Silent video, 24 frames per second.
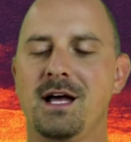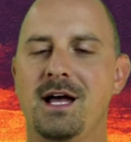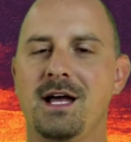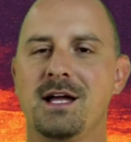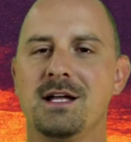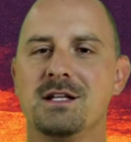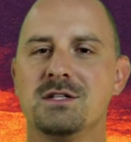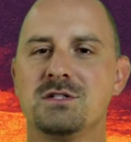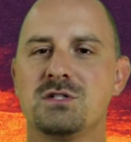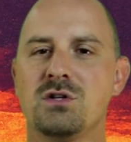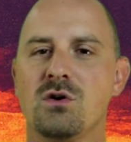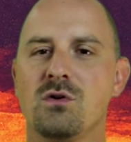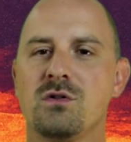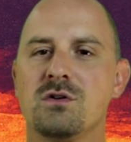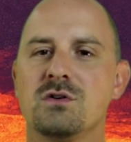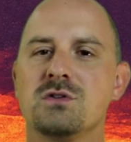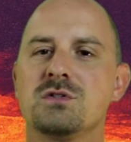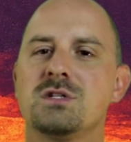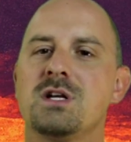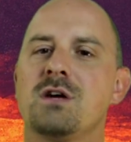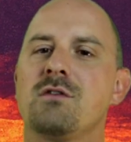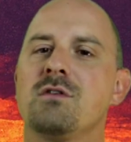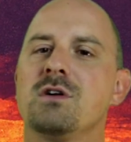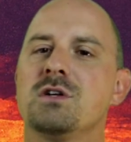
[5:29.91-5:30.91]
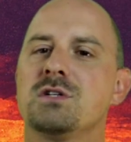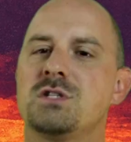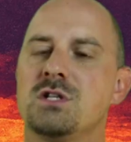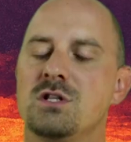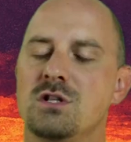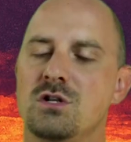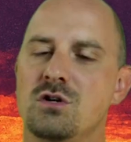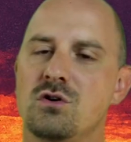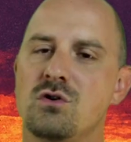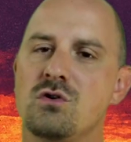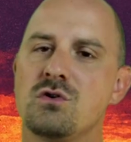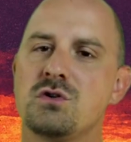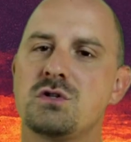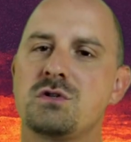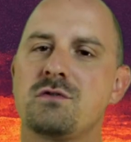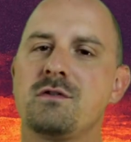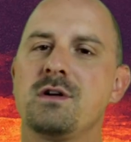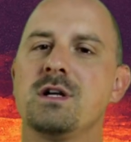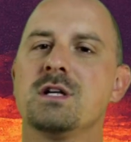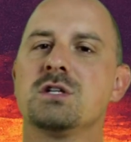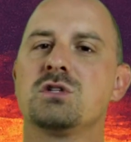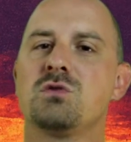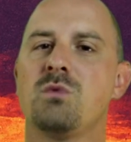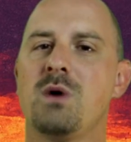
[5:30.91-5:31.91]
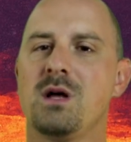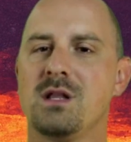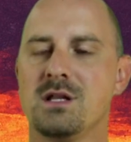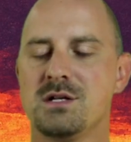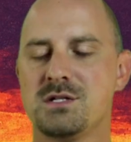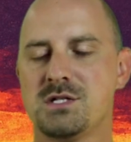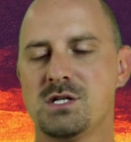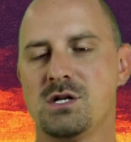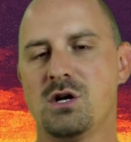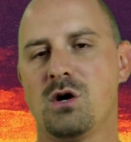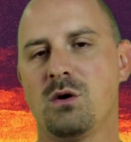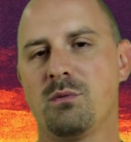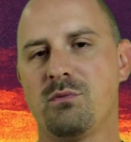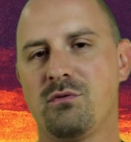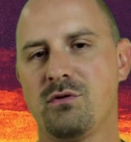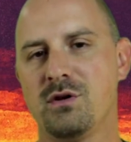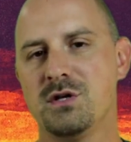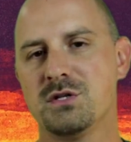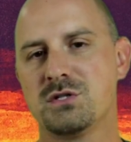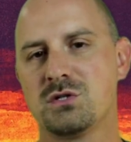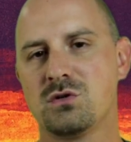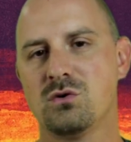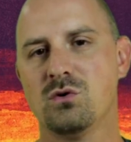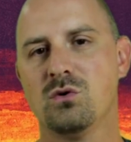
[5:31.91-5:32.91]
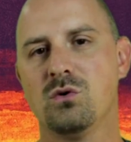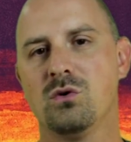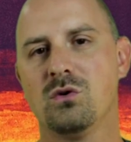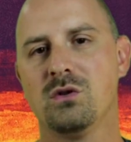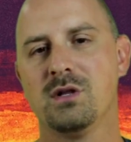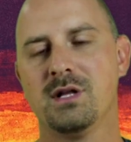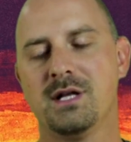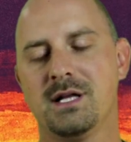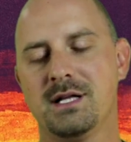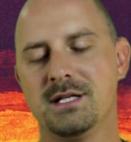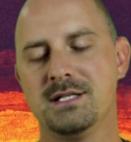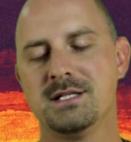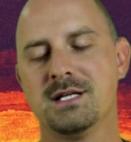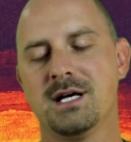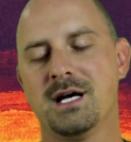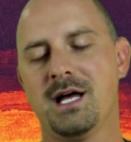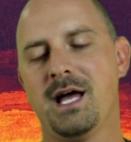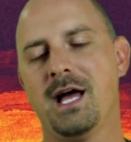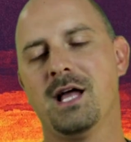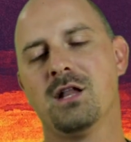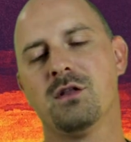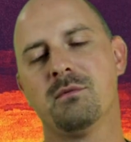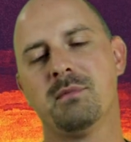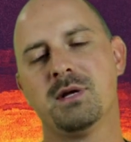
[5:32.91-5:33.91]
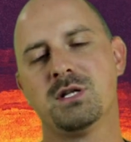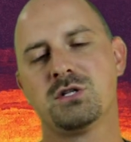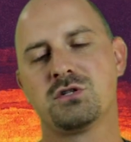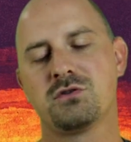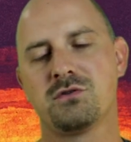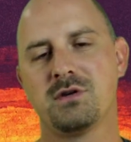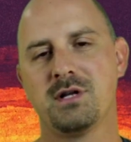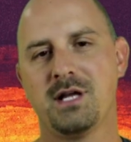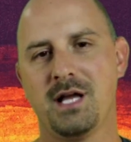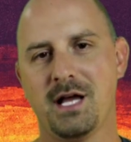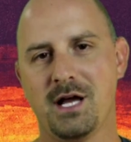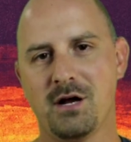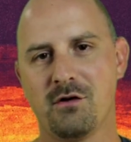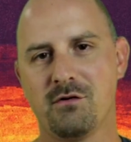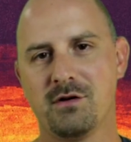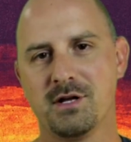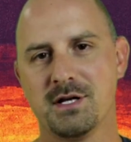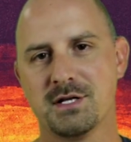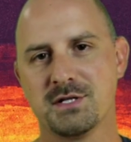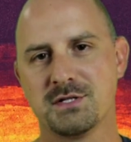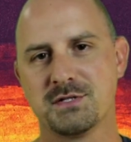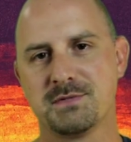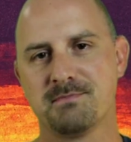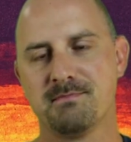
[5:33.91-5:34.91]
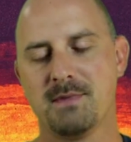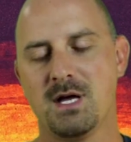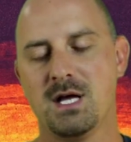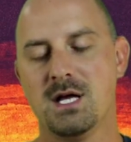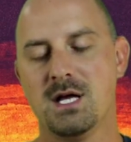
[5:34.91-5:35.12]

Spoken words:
And so there's areas in the nursery as well as in our preschool and elementary areas.